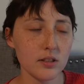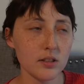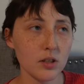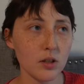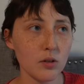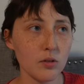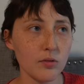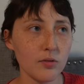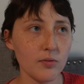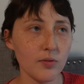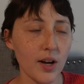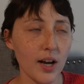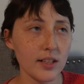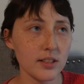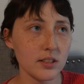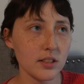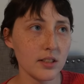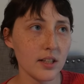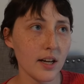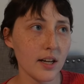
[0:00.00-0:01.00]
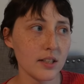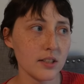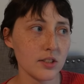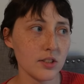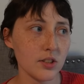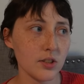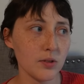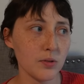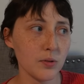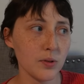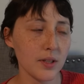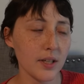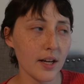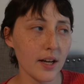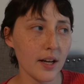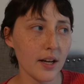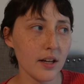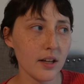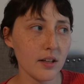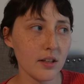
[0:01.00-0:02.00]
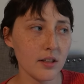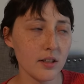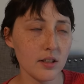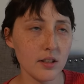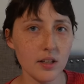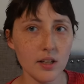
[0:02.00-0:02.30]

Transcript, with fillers: So Faslodex, you get